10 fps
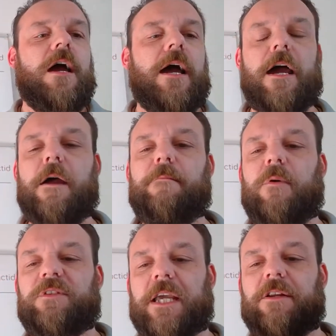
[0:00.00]
What
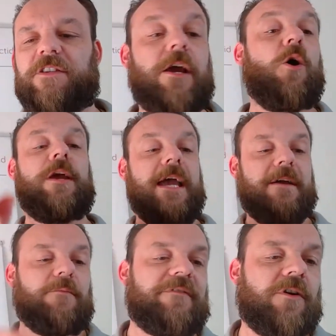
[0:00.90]
was I going to say? Oh,
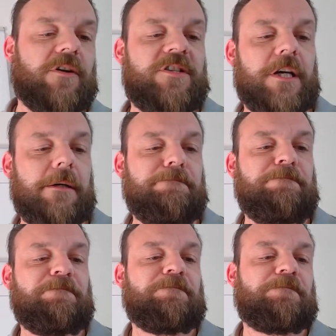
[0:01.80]
yeah, we've got a